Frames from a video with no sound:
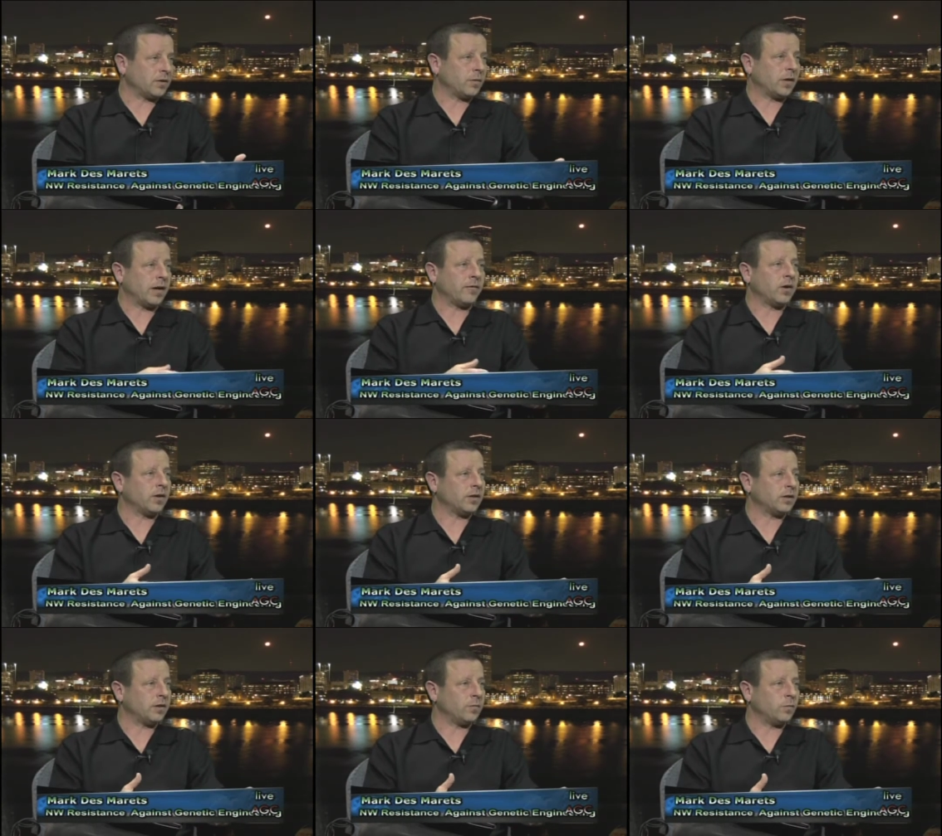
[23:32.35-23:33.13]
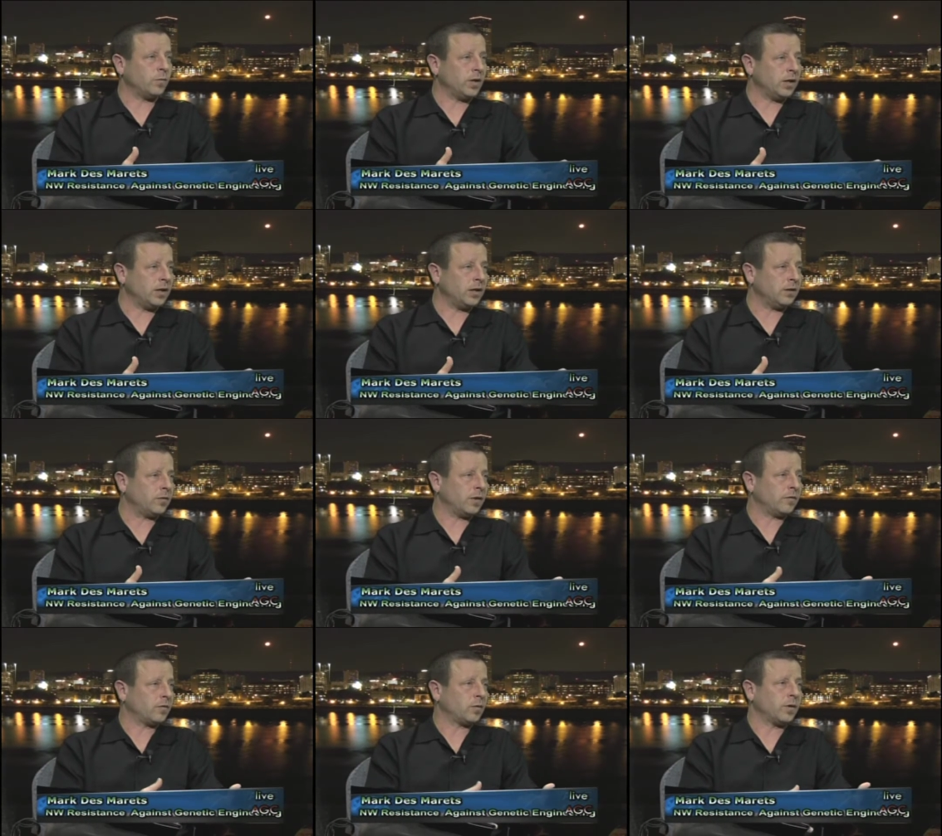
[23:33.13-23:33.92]
So we have all these weeds.
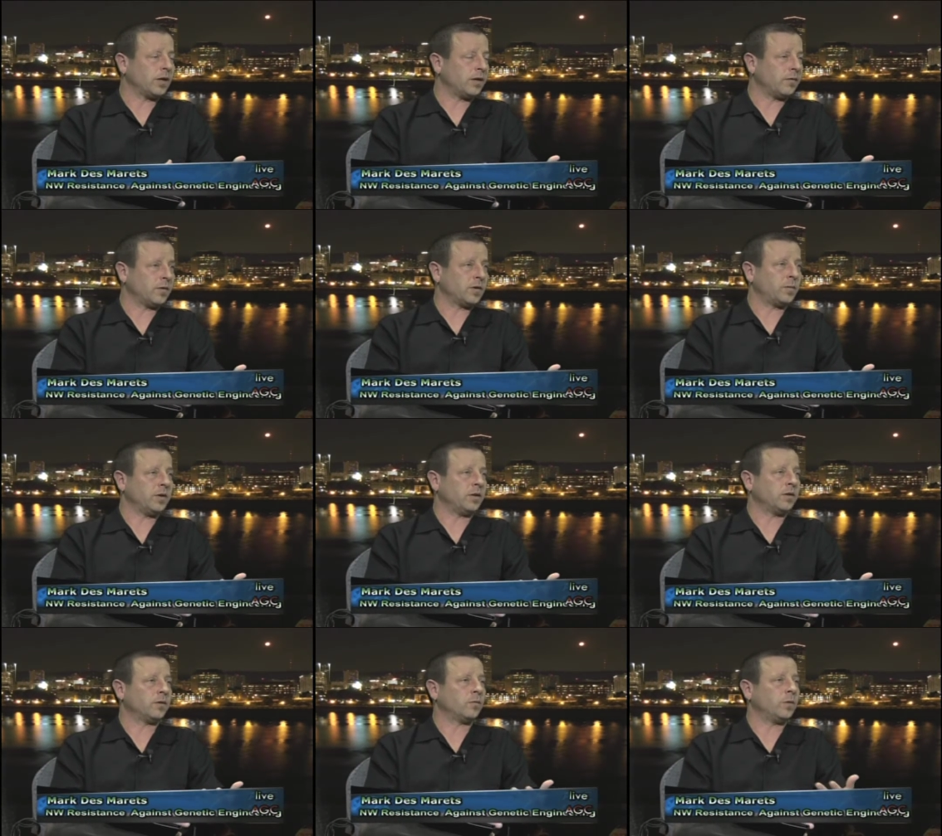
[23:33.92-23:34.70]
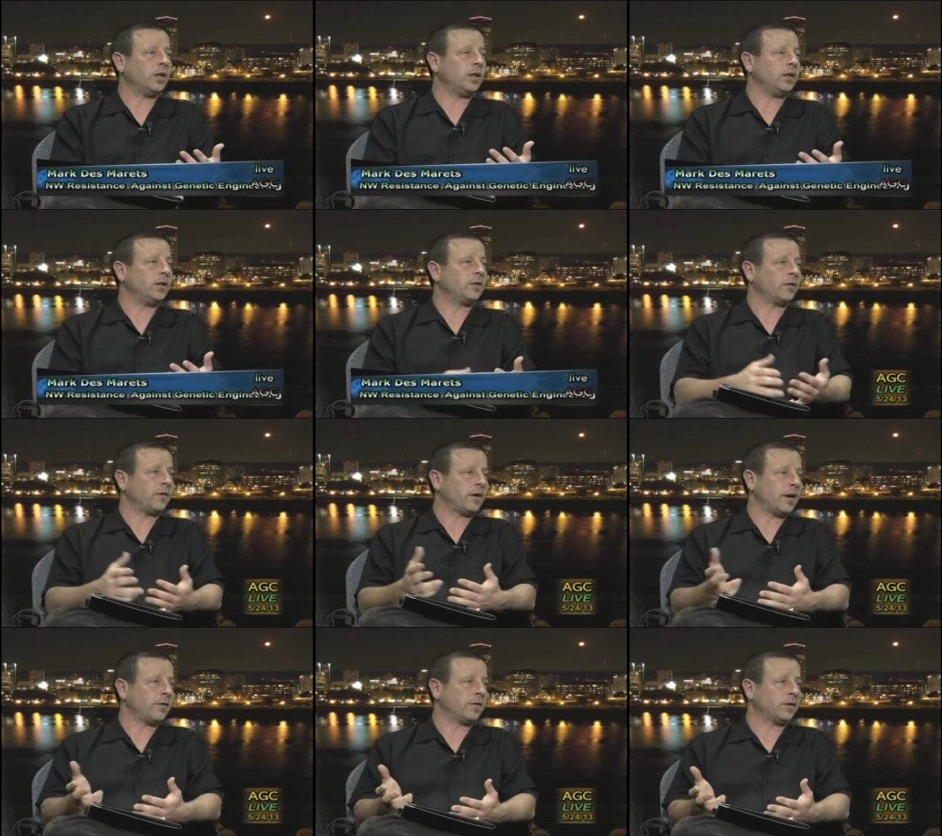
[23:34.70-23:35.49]
We have 20 different species of weeds that are
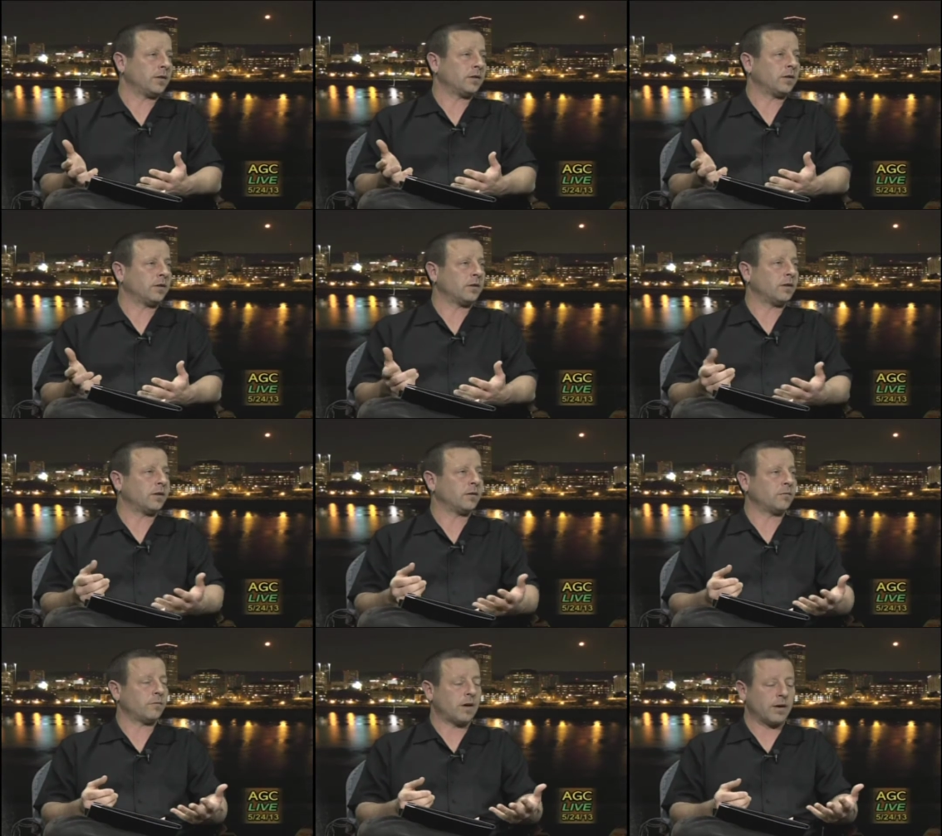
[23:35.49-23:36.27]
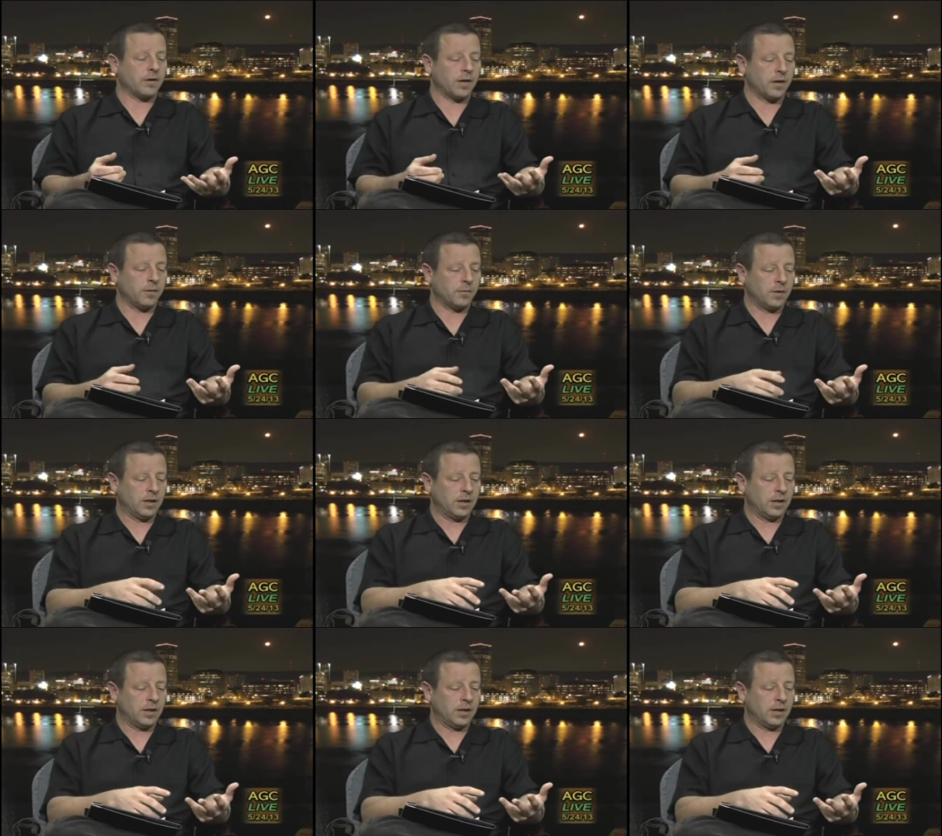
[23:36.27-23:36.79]
now resistant to Roundup.